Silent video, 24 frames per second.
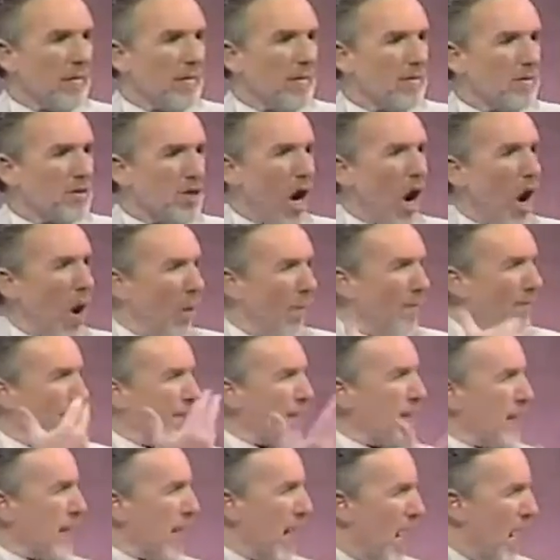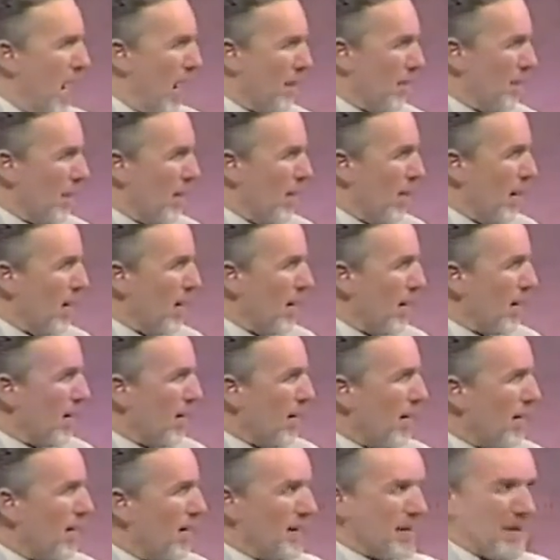to overcome.
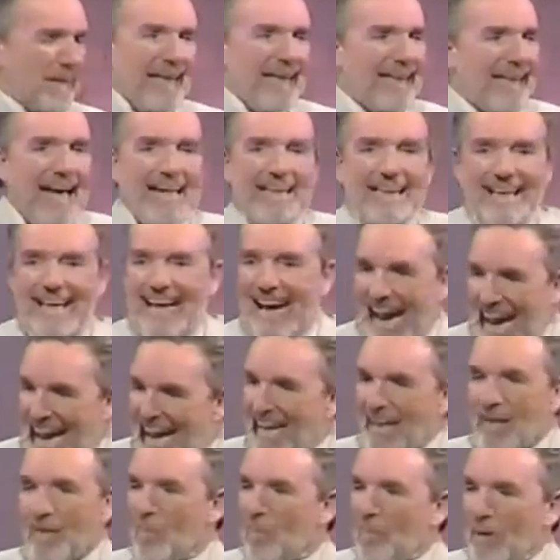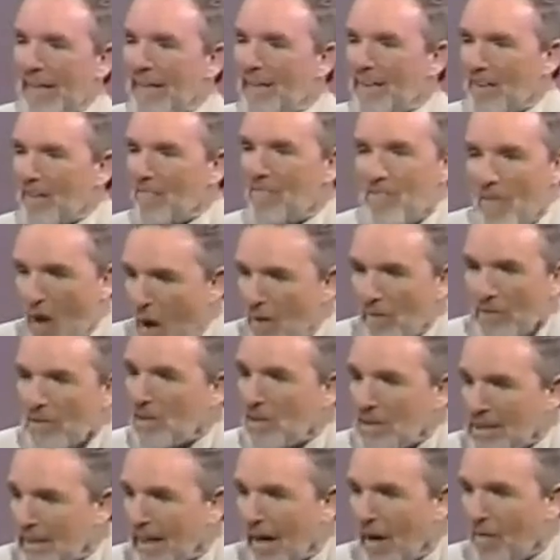See, and that can't be the false
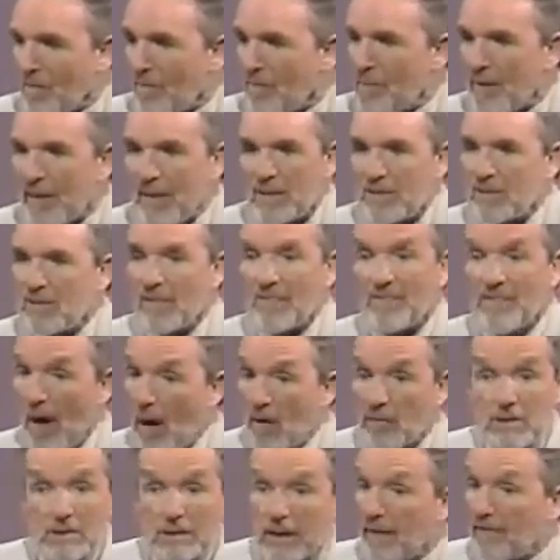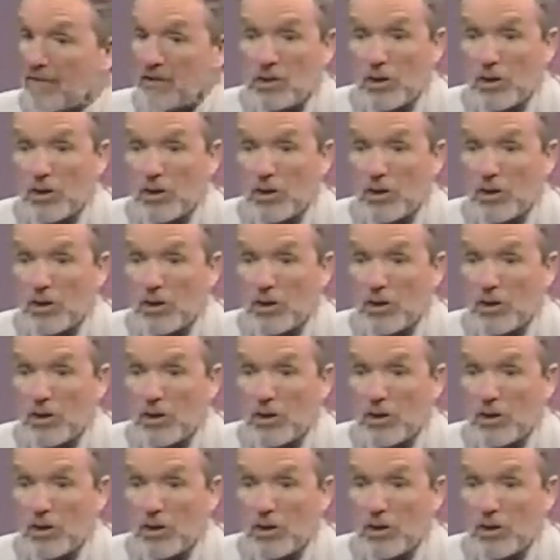self, because the false self's